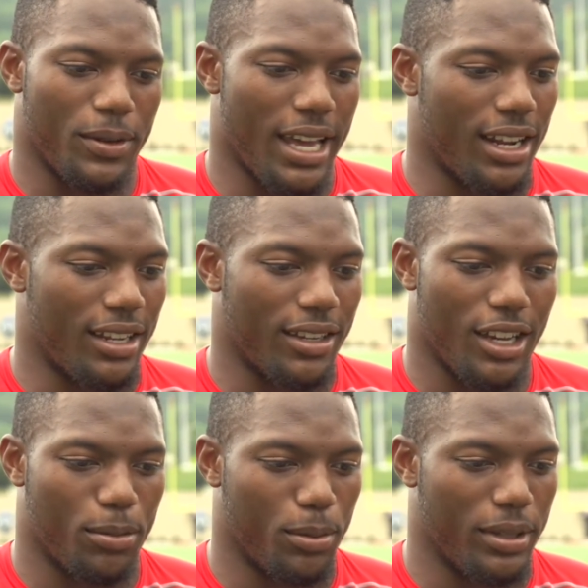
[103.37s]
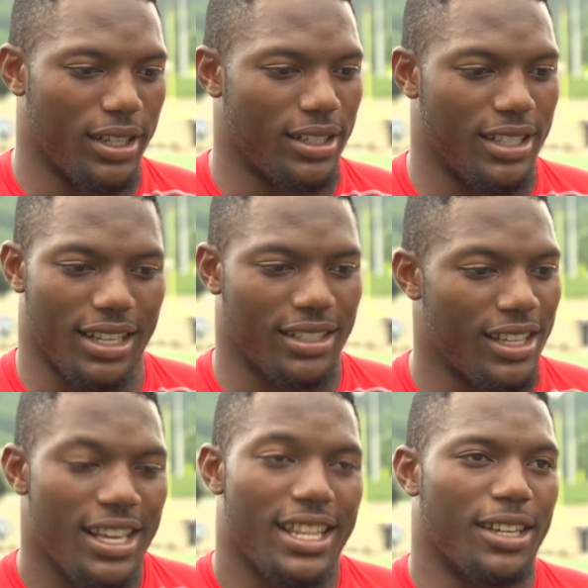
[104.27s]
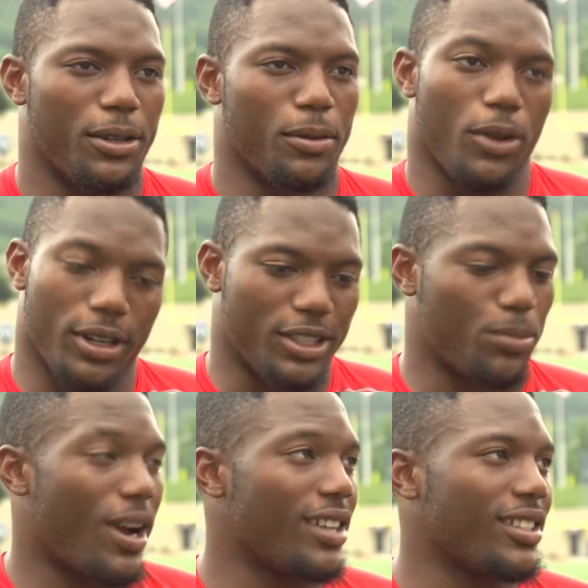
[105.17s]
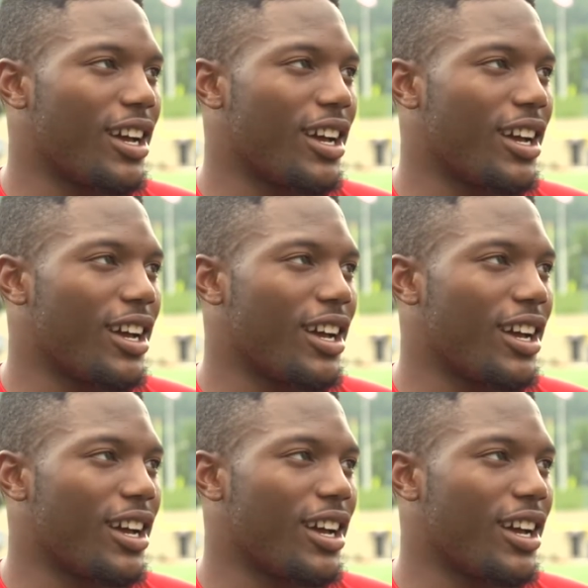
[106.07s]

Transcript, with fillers: We got a couple players that's, going to surprise a